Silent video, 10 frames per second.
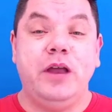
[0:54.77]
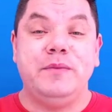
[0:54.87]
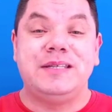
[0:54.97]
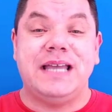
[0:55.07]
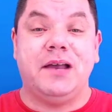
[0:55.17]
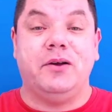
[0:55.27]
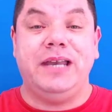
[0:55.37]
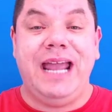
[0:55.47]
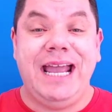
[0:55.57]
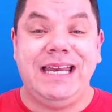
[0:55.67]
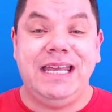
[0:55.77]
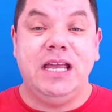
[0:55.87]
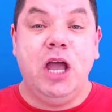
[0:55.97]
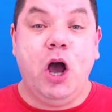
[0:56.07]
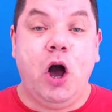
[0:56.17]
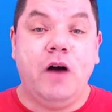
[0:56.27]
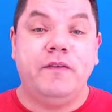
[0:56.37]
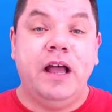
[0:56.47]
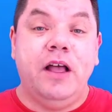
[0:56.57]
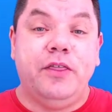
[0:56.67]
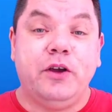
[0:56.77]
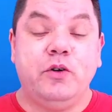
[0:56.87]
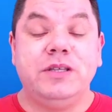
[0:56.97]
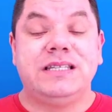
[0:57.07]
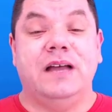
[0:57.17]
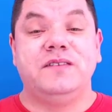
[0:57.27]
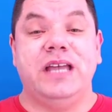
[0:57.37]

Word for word: don't miss out on any of the good stuff.